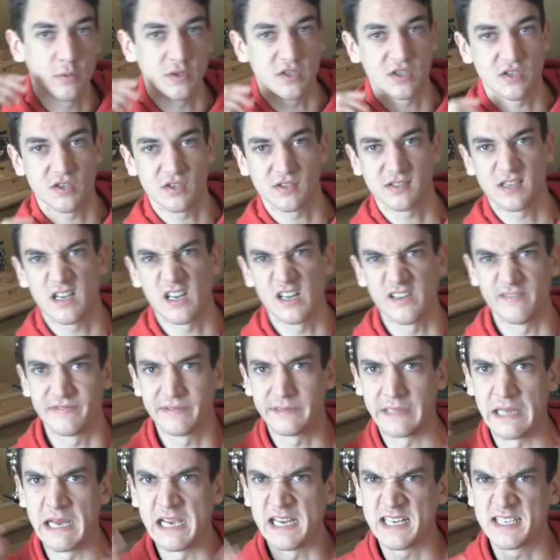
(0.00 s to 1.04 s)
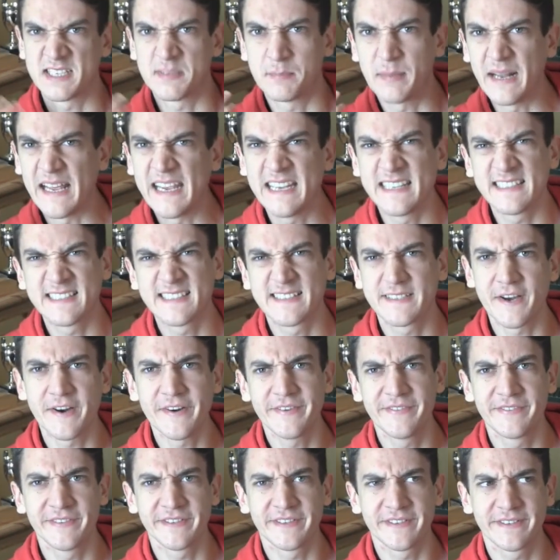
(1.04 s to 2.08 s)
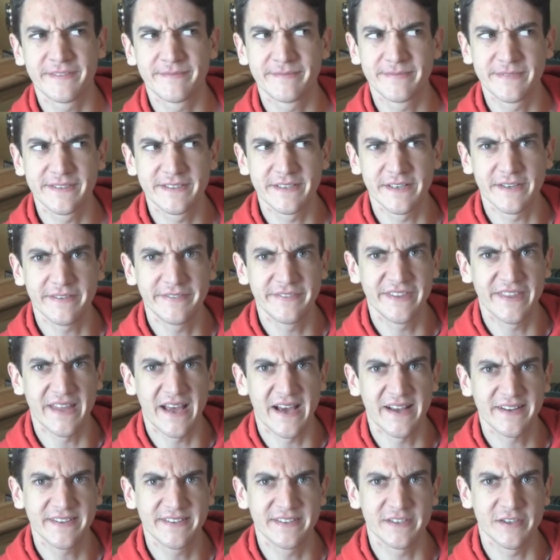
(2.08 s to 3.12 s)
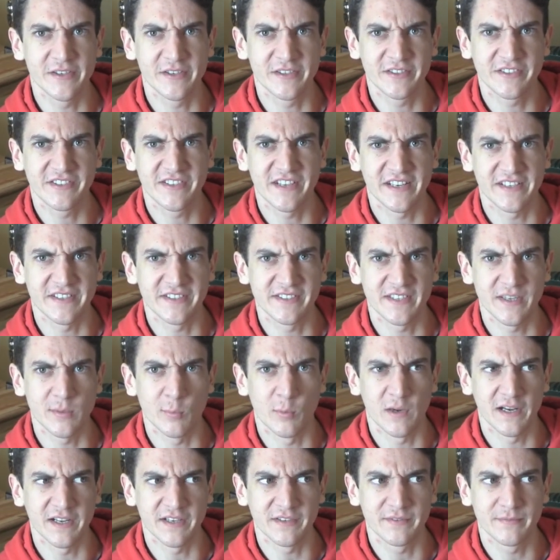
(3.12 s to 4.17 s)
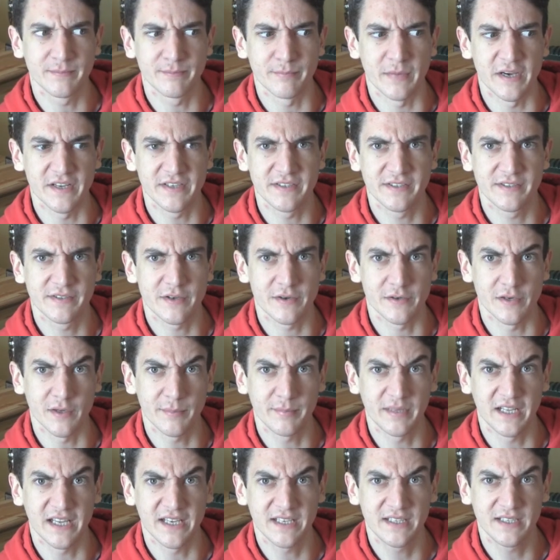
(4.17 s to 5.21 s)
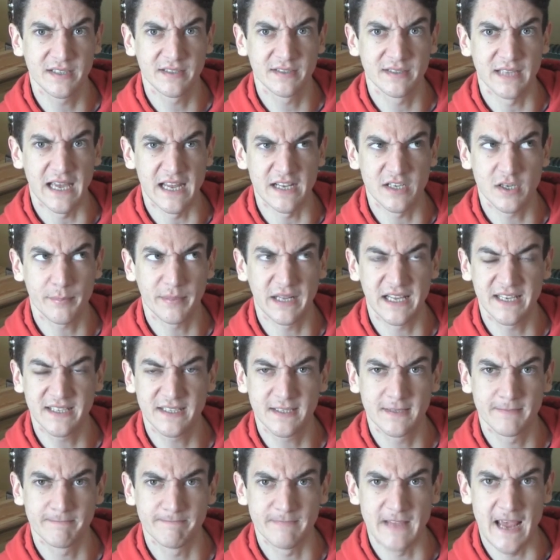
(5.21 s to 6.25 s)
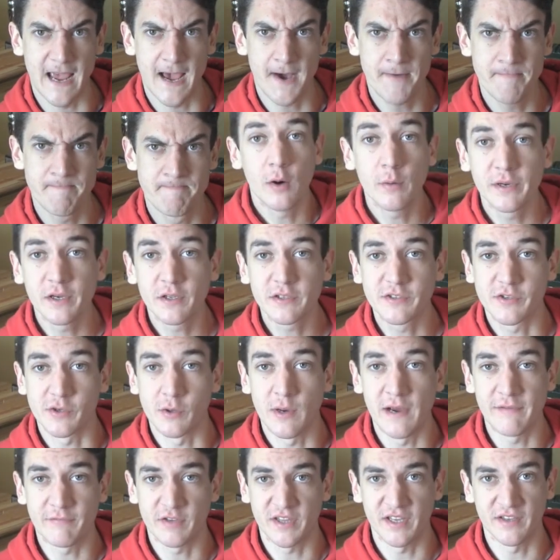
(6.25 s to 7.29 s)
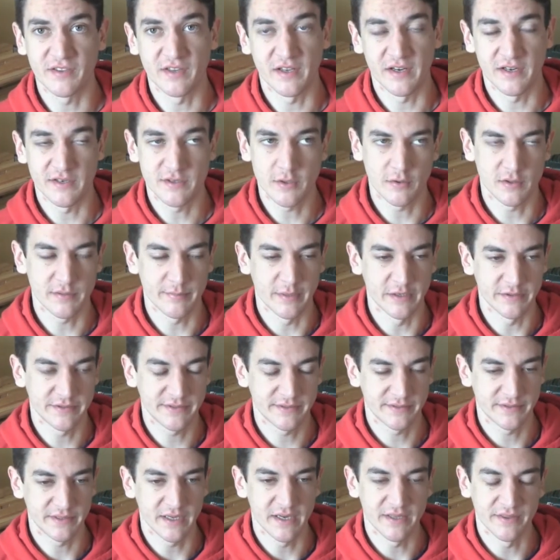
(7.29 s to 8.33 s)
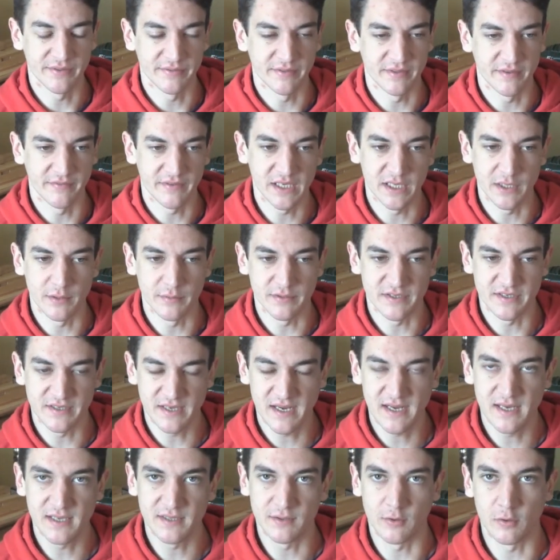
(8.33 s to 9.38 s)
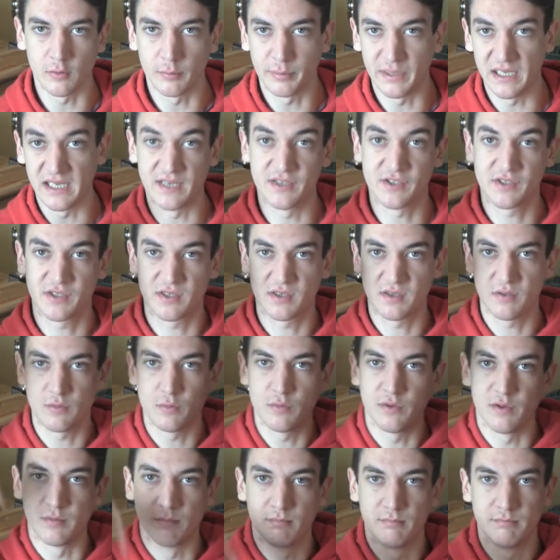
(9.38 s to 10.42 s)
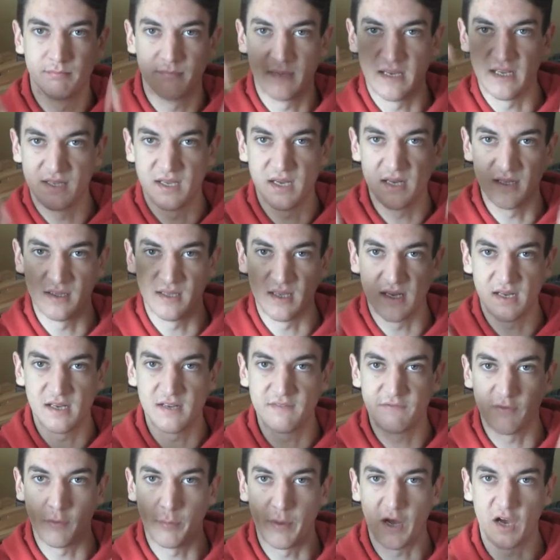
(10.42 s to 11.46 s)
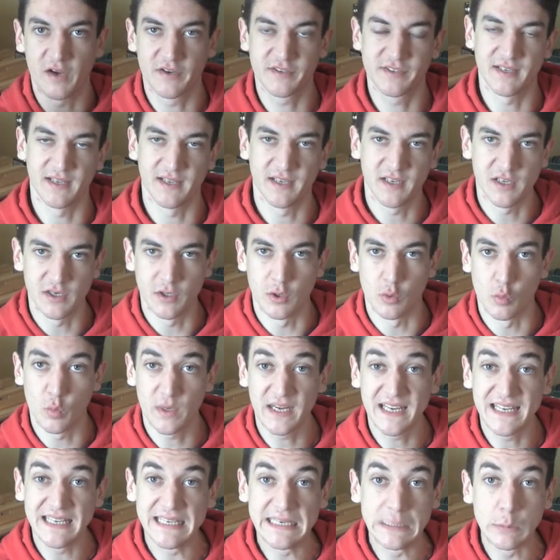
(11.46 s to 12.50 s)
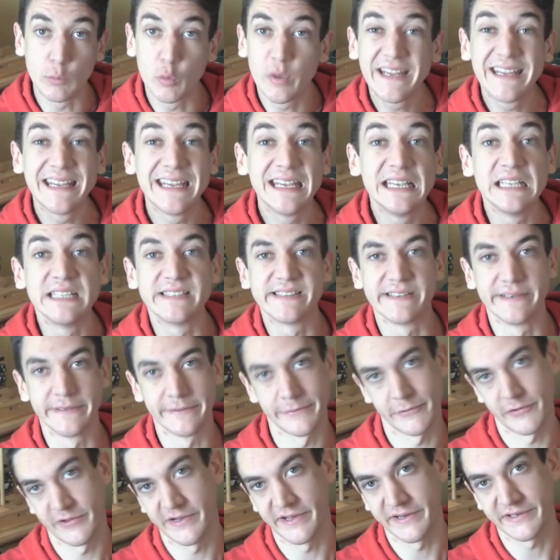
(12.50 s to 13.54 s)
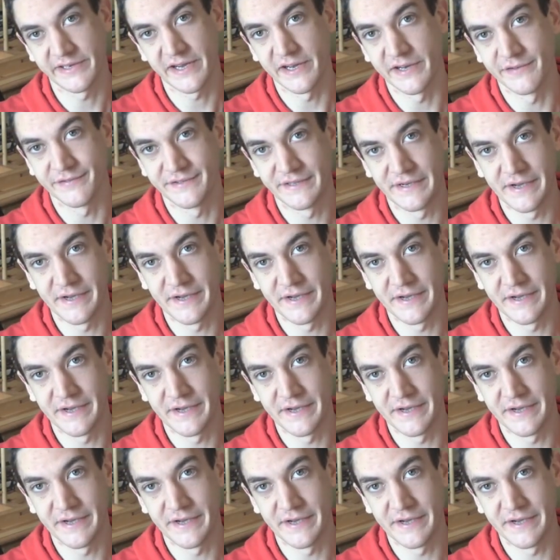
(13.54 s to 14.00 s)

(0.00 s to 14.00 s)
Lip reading: which just kind of explains stuff in that, and you'll just get to see what it might turn up like, end up like, yeah. Oh, and also everything that I talked about in the video today, there'll be links to them in the info box, like, you know, wikis and all that kind of